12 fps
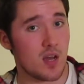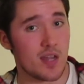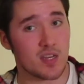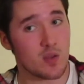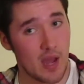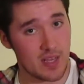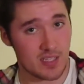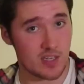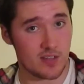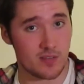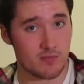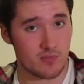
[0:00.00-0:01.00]
and you guys
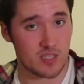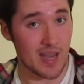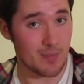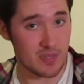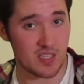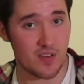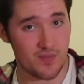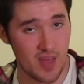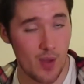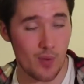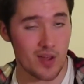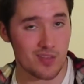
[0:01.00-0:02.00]
could send me stuff
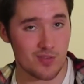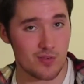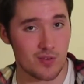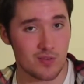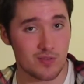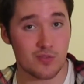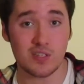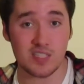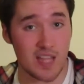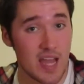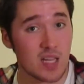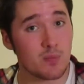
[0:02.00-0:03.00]
that way through
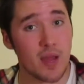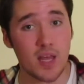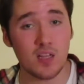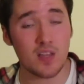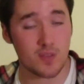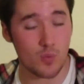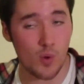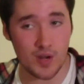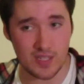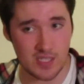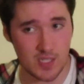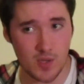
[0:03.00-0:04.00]
snail mail if you
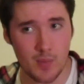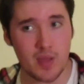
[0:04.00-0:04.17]
wanted to.